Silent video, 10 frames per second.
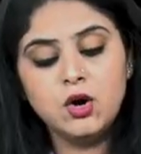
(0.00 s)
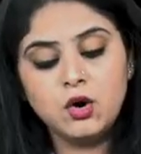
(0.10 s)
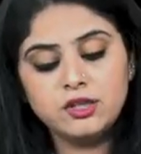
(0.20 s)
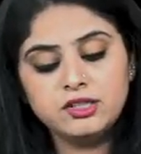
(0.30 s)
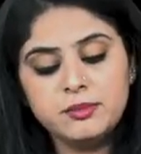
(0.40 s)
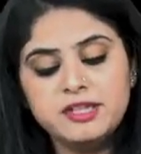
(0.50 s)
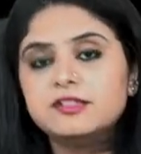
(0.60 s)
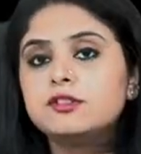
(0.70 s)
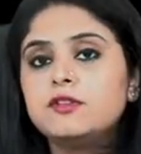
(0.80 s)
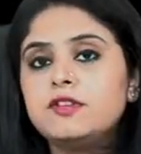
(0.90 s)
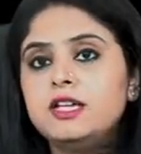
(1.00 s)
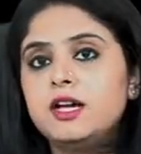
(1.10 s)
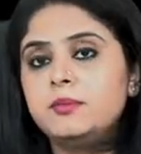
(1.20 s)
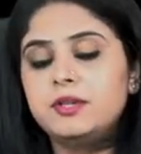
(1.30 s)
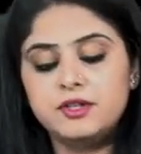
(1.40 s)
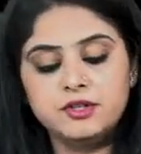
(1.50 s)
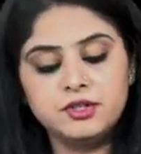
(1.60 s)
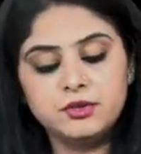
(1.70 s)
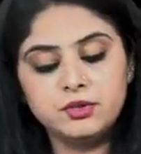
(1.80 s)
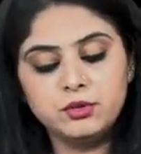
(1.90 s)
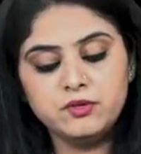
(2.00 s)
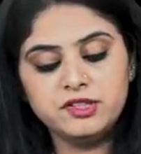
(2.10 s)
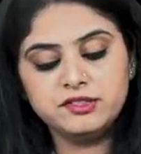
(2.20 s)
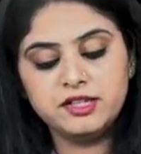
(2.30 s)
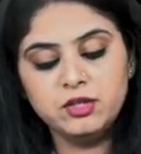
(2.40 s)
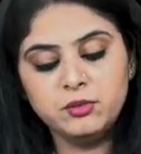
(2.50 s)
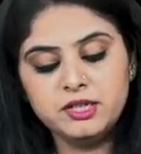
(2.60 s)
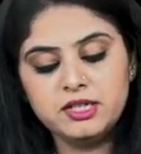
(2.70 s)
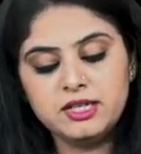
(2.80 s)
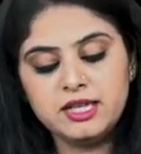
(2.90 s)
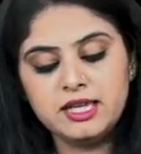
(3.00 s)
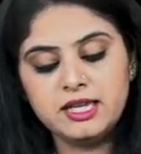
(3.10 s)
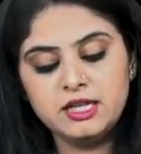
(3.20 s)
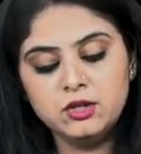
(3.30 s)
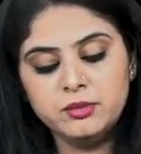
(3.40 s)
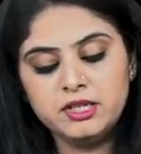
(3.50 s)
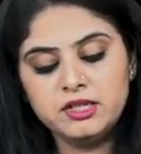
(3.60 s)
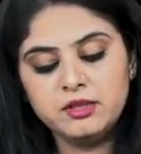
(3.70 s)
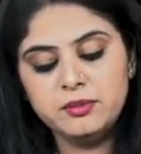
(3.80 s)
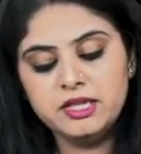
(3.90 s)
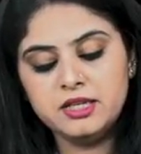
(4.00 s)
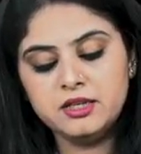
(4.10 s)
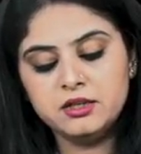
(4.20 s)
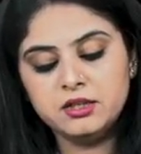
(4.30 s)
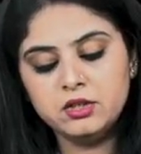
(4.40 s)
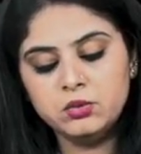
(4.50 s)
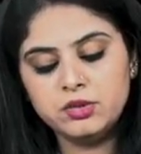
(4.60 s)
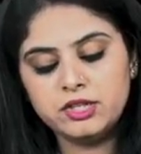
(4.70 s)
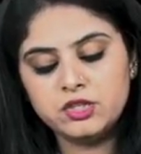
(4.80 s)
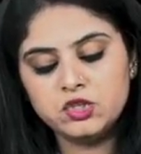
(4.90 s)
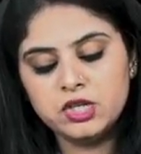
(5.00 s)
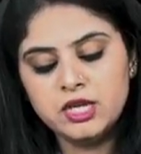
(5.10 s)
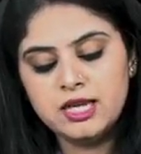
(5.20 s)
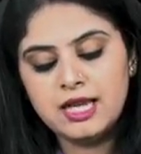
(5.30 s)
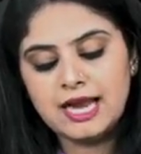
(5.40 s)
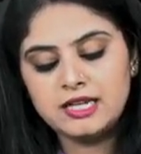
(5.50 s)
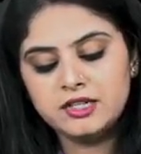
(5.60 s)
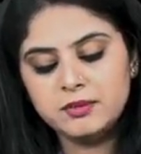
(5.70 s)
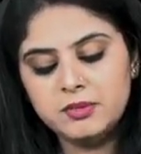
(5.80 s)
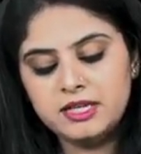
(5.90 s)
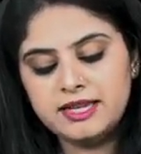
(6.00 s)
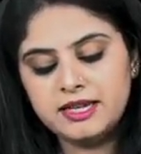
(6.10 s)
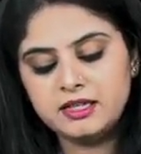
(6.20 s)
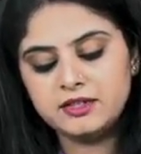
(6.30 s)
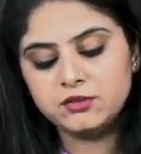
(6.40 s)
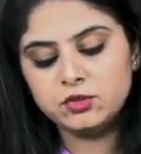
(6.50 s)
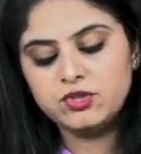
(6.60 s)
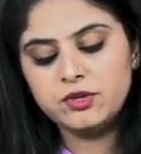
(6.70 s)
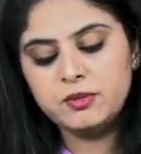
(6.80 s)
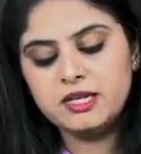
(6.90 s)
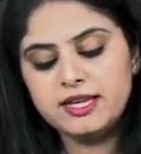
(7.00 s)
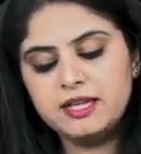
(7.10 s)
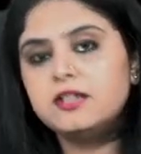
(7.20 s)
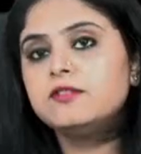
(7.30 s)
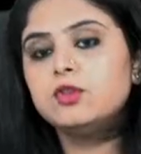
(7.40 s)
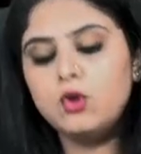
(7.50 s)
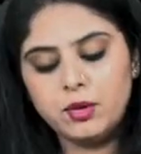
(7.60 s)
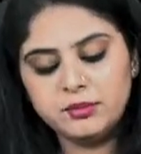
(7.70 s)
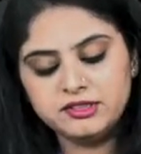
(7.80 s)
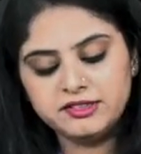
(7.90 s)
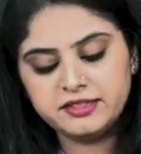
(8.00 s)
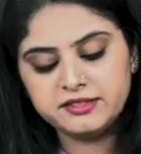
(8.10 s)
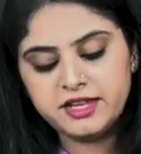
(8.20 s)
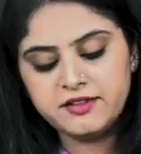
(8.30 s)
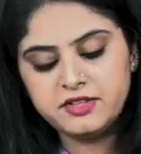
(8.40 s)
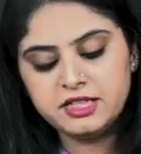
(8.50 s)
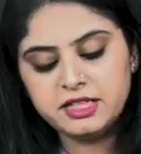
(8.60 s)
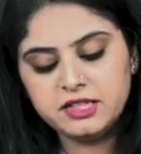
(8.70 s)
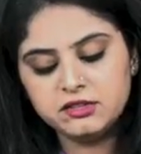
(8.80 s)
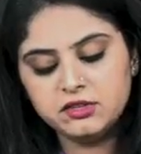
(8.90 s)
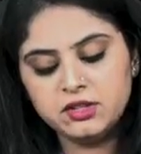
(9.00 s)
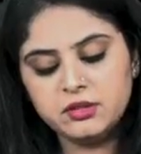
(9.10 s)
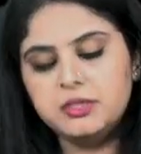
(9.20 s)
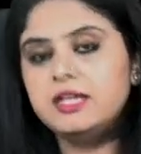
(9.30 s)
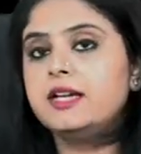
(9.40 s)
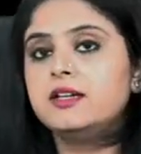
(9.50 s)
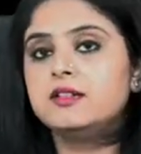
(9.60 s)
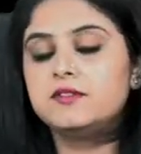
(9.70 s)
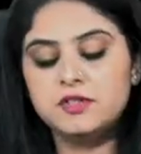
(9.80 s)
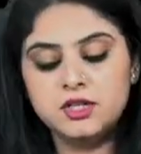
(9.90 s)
On the basis of ER, PR, HER2/neu, we say luminal A, luminal B, HER2 rich, and triple negative. So triple negative to common sense. Everything is going to be negative.